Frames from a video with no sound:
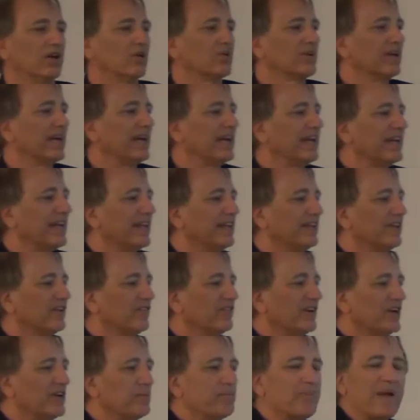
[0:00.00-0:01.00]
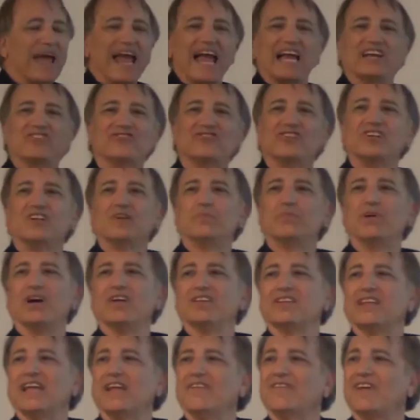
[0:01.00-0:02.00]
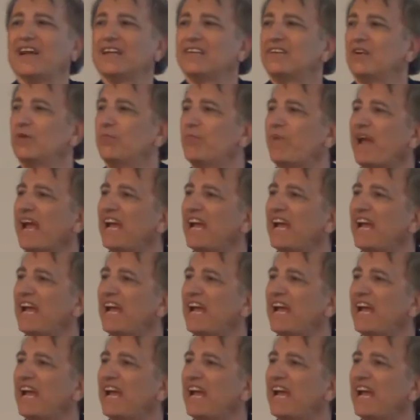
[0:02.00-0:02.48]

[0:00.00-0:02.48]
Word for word: okay? And they're very passionate about that. In fact, they're